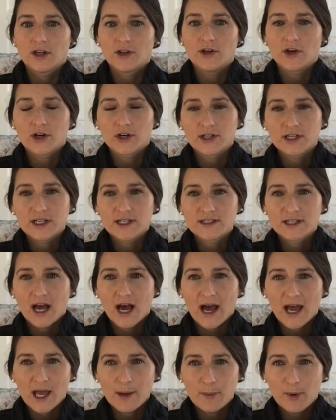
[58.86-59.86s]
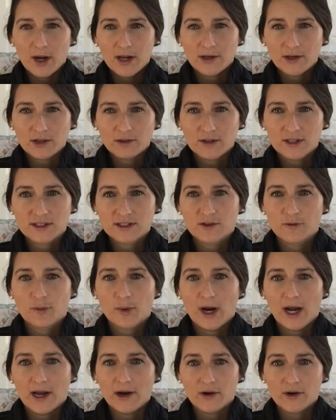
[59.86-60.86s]
your needs high up on your list of
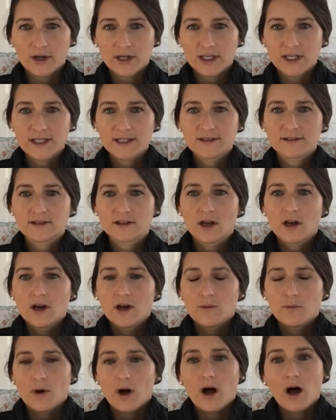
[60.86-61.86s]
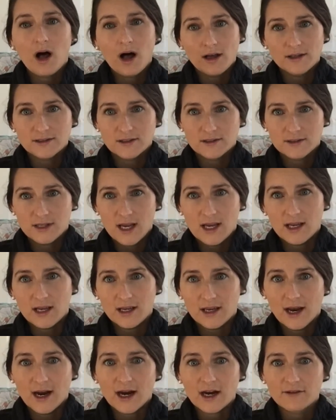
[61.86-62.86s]
priorities while also taking
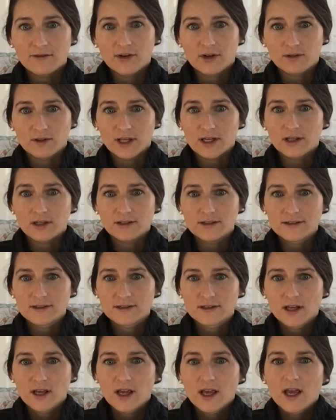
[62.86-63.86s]
care of your littles.